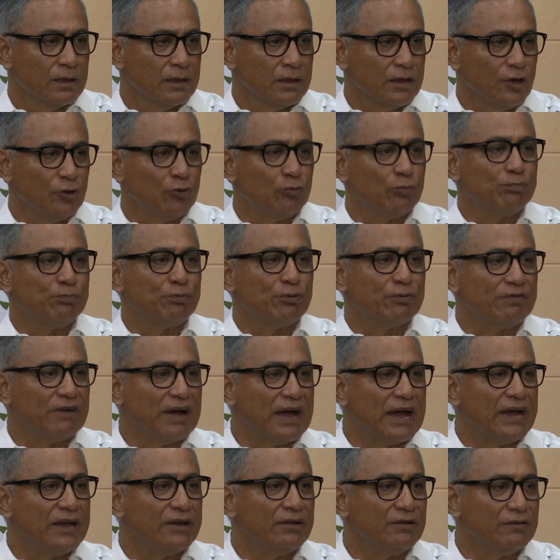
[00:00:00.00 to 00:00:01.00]
It will
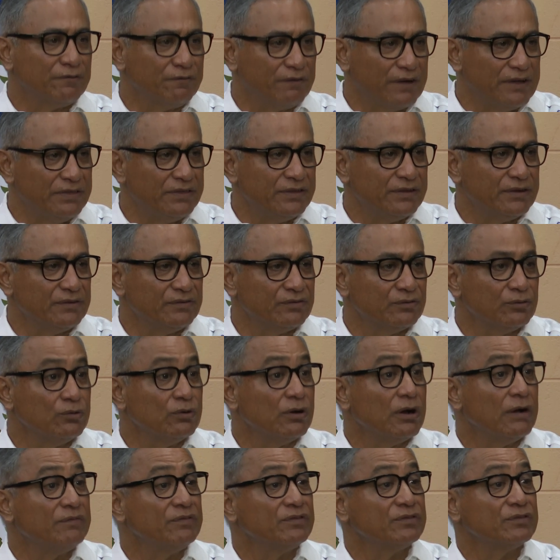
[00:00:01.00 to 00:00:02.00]
provide offenders who
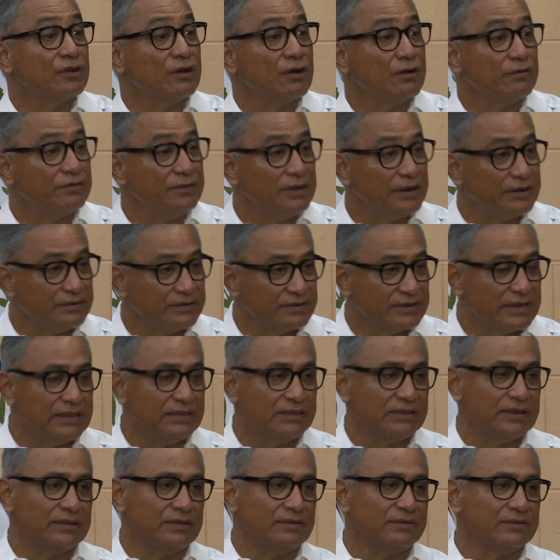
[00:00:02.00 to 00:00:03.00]
have served their
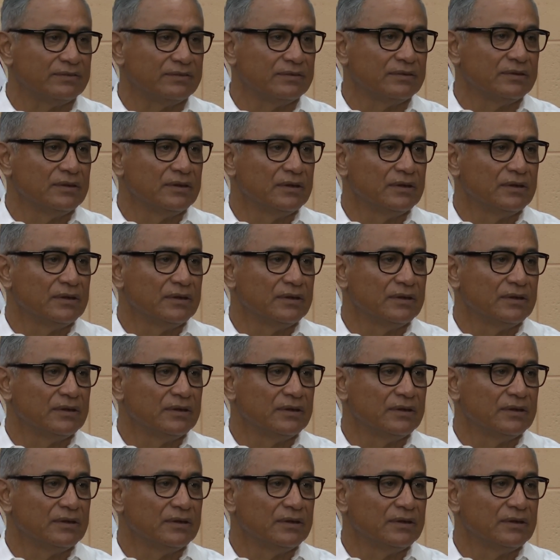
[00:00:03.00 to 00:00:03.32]
sentence,